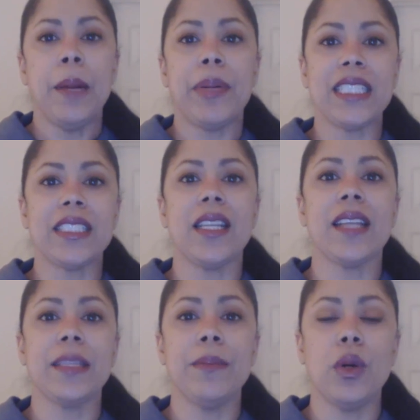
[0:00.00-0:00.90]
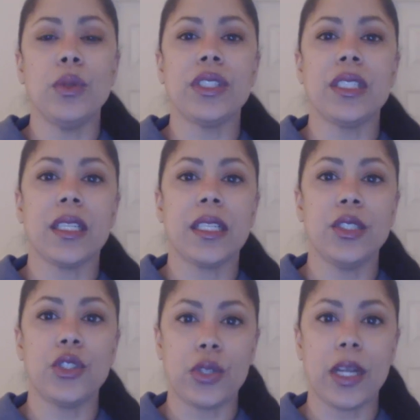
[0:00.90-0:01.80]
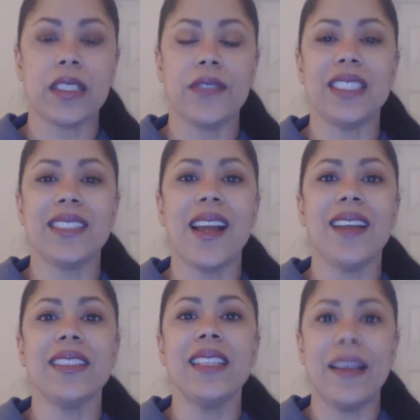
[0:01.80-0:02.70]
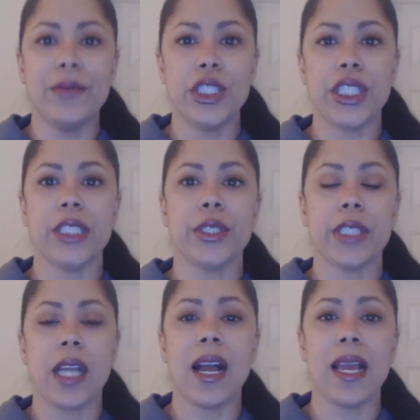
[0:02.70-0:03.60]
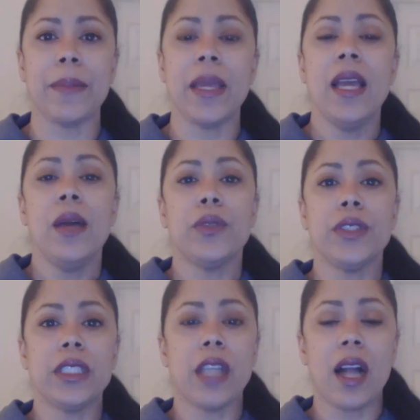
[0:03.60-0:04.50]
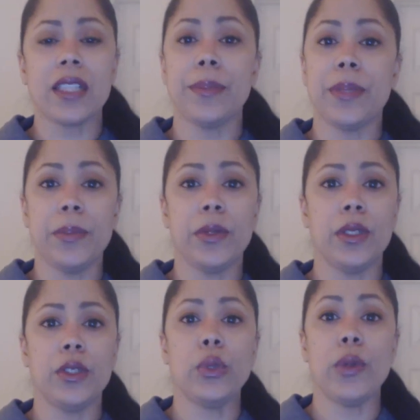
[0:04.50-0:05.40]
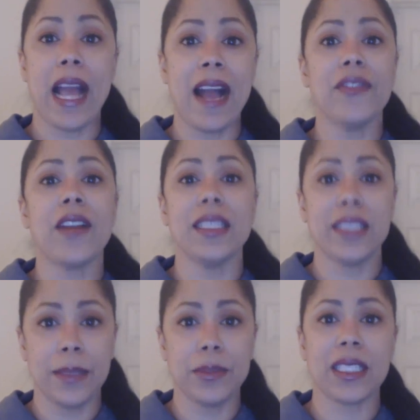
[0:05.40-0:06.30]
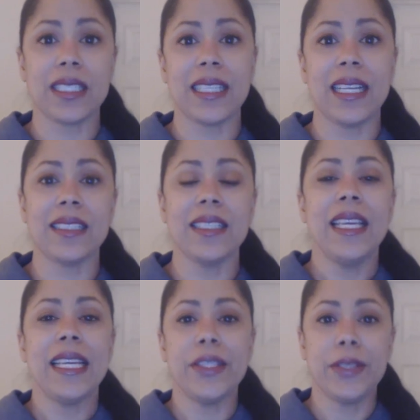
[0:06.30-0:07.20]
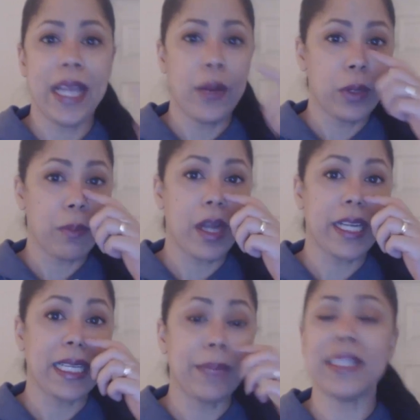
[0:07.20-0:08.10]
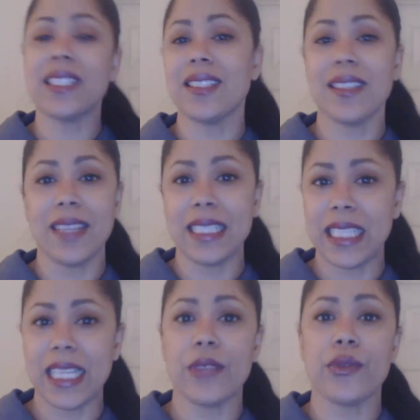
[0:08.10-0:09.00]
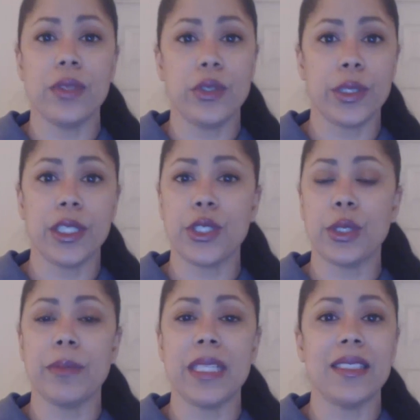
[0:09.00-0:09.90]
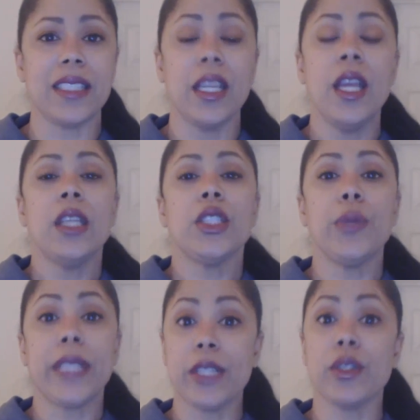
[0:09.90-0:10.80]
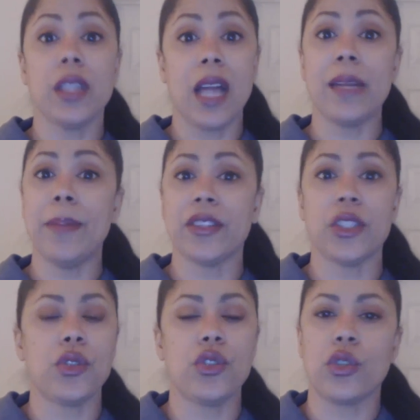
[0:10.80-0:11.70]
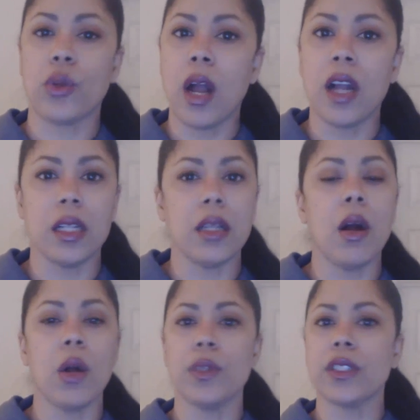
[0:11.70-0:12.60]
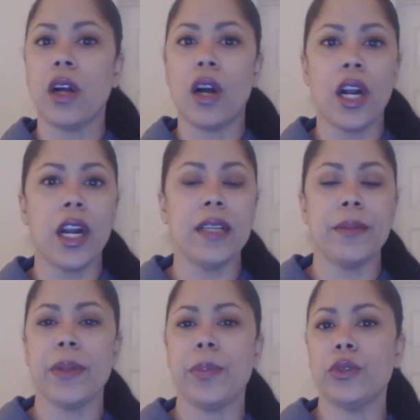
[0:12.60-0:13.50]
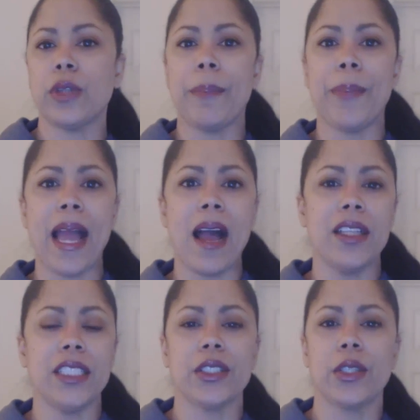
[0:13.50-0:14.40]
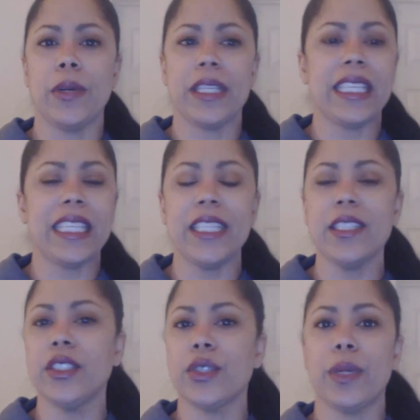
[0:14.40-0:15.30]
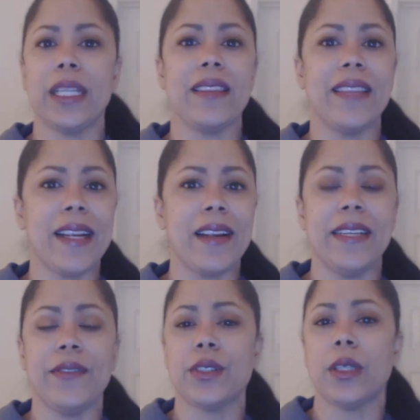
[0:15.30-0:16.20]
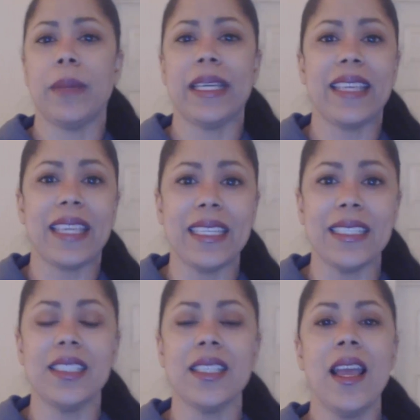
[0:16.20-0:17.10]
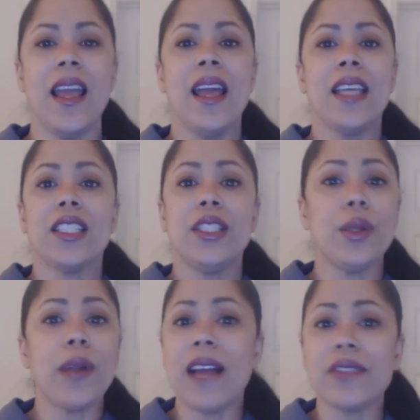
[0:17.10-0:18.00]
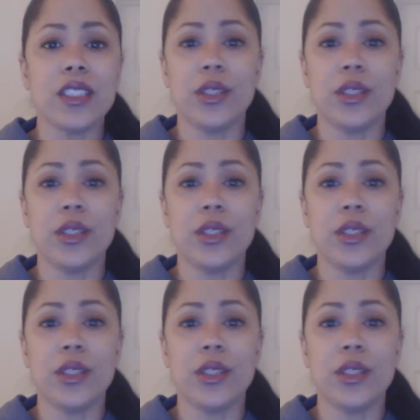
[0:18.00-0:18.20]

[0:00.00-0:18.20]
But it's not the most constructive. It's not leveraging your time. When you talk to people who have got some success in their network marketing business and they did it through the traditional means, it, you hear a lot about the struggle. Oh, it was hard and people drop out and you're going here and you're running there. I never saw my kids. You don't have